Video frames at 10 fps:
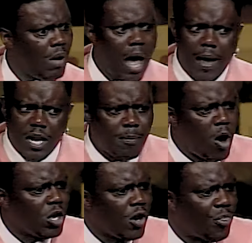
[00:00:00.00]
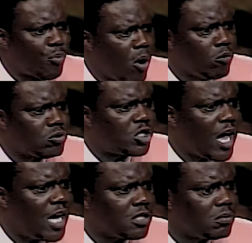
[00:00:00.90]
I hit them all in the throat,
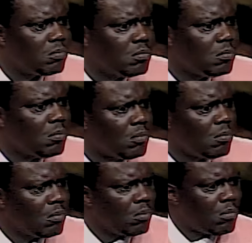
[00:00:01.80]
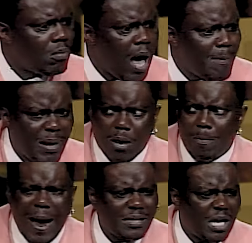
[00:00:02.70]
chest. I make them
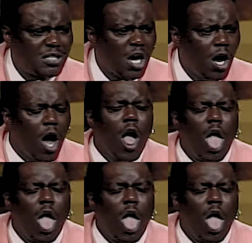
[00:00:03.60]
bite their tongue.